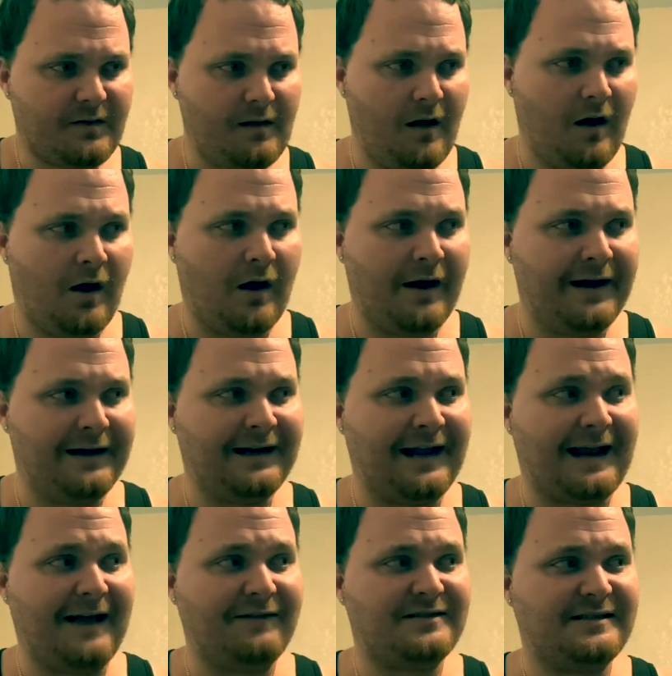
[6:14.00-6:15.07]
All right. Like
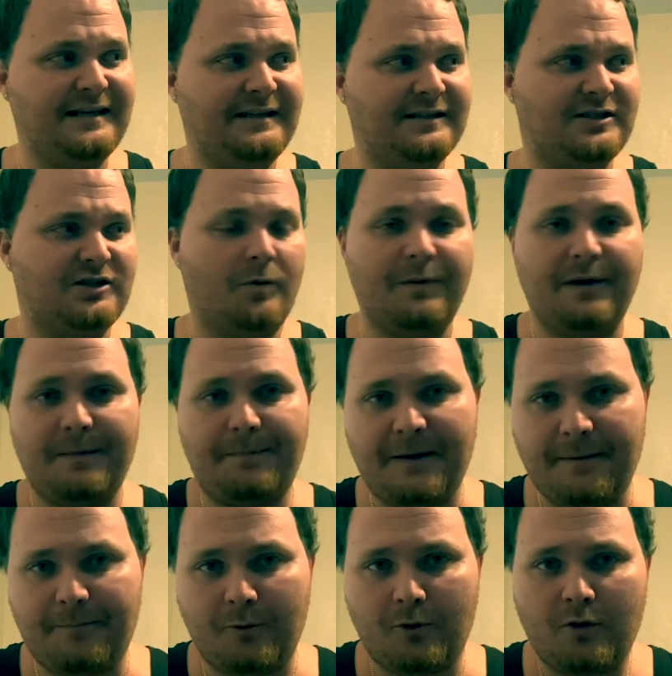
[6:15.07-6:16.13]
I've seen so many
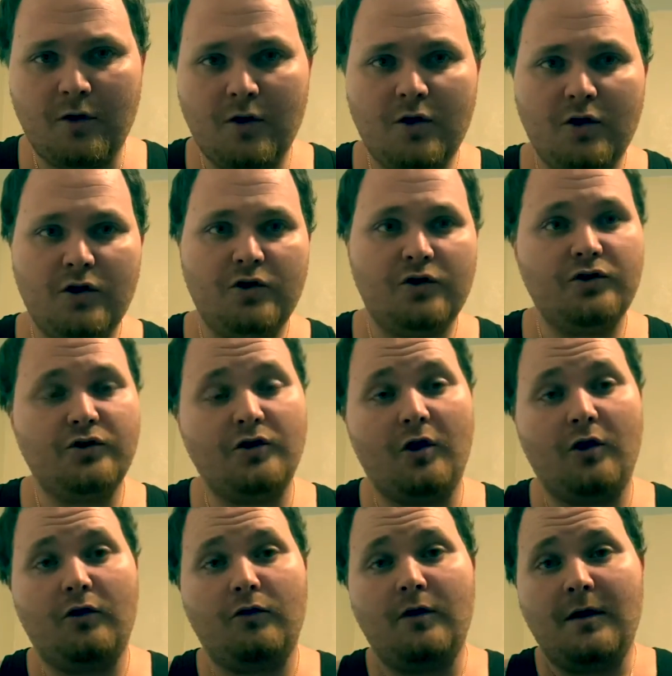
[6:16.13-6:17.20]
people, you
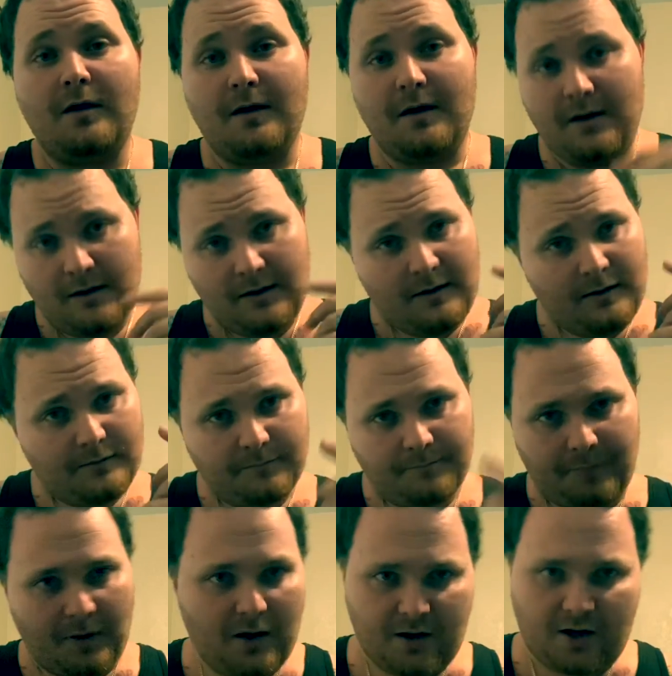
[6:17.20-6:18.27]
know,
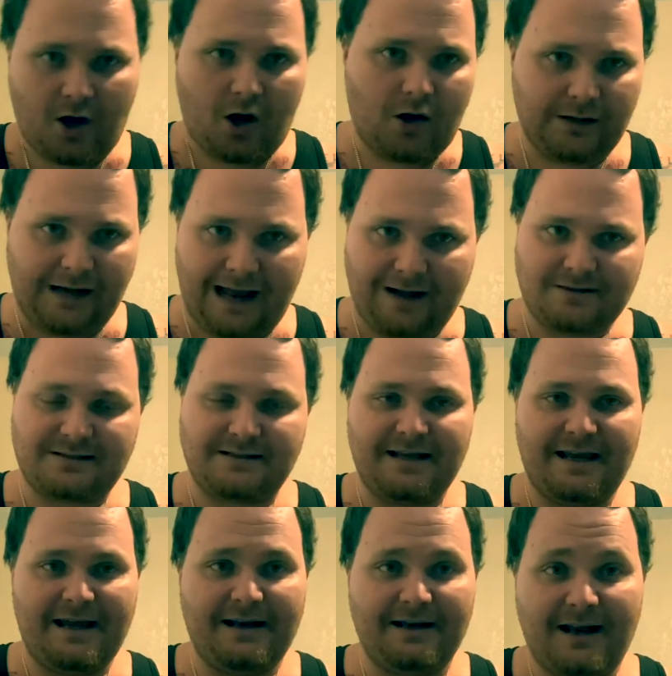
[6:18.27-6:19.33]
buck call outs,
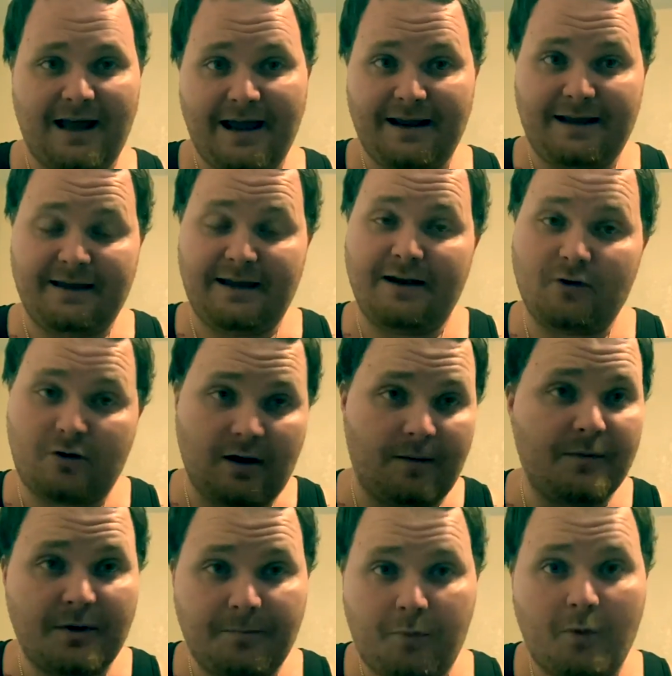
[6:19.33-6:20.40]
and like it'll come
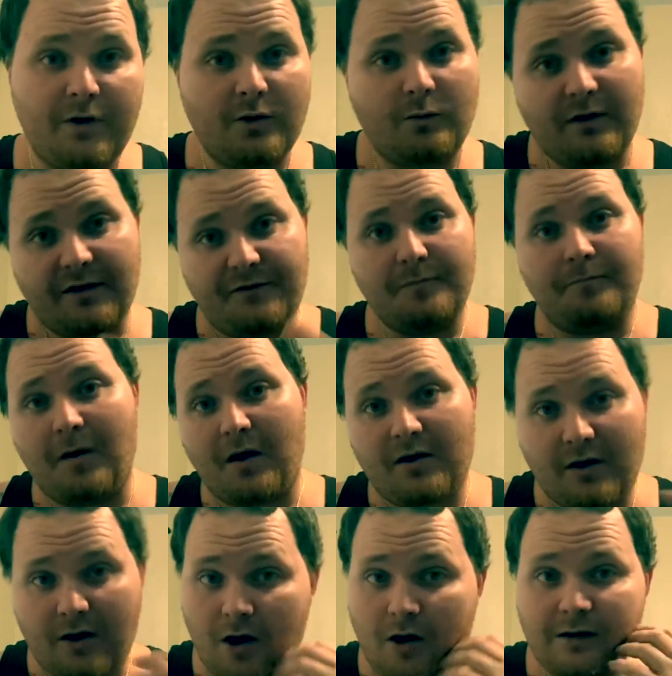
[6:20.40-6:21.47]
to the point to where if you buck a
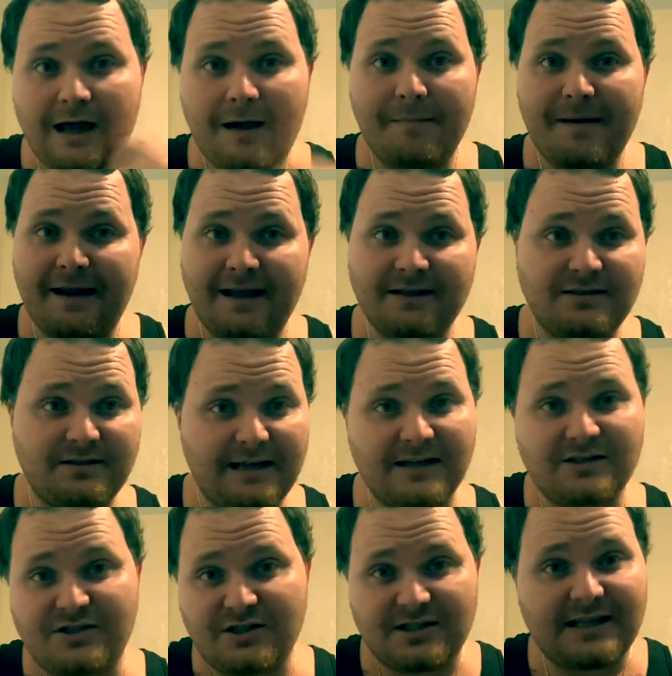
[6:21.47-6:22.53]
call out, man, that's
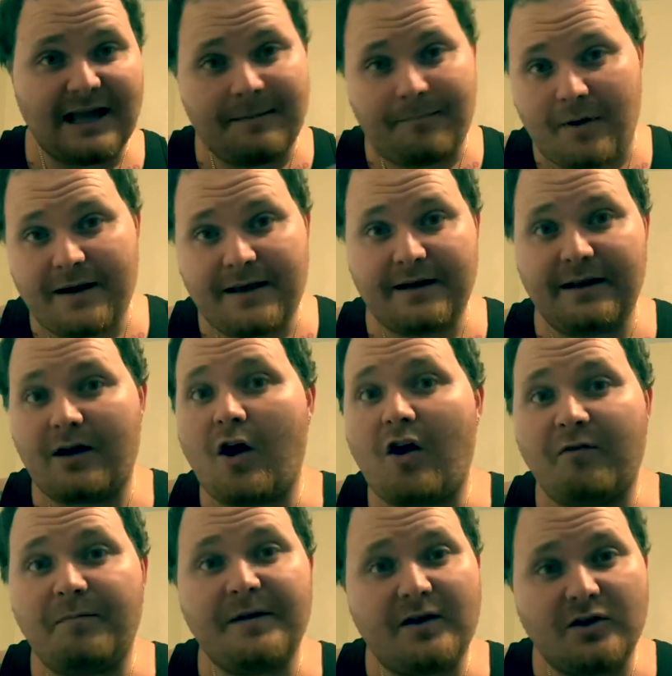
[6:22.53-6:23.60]
just like breaking it
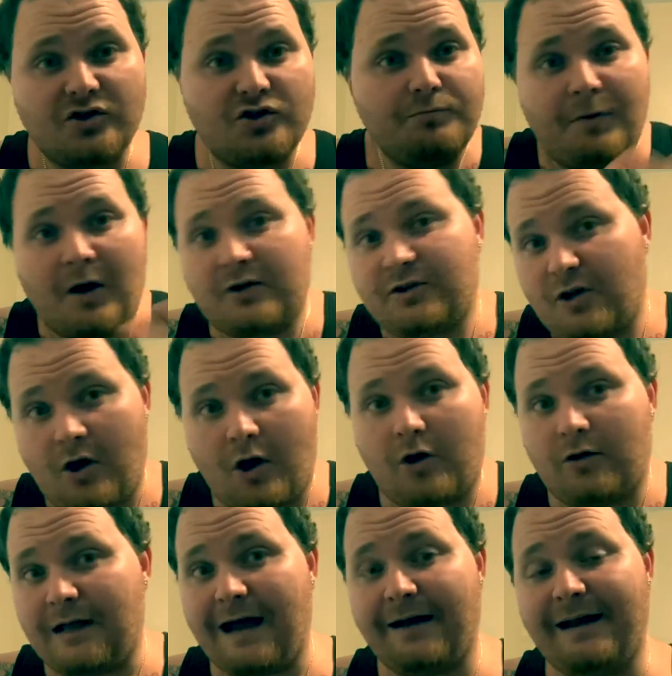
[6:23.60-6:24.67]
off, because you buck the
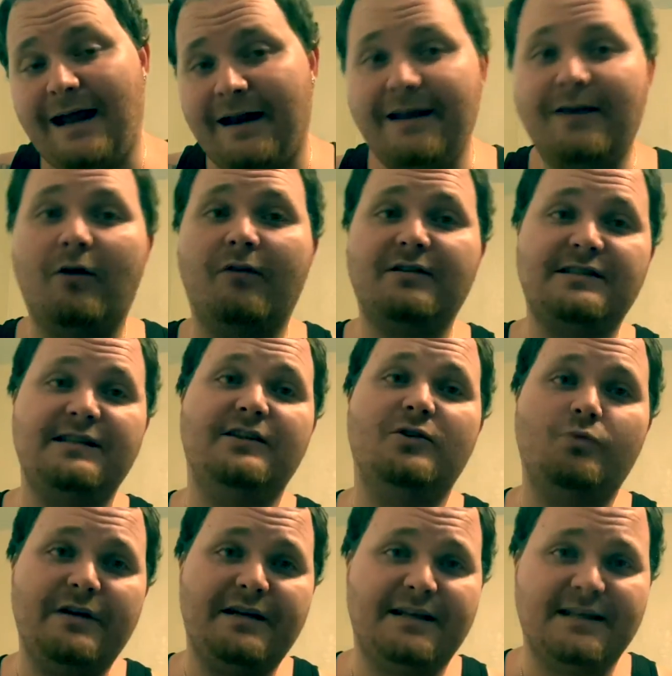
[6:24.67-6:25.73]
call out, now they're gonna see the
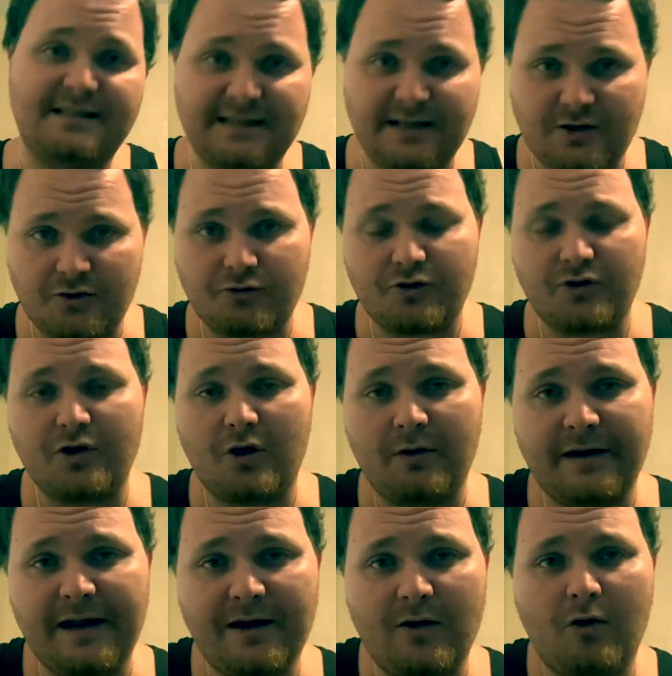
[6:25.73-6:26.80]
weakness in you, you know,
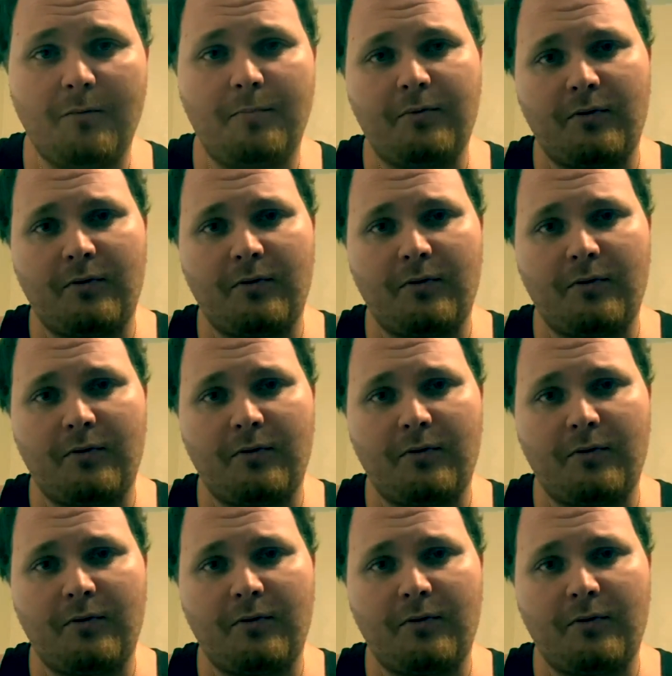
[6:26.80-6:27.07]
and they're gonna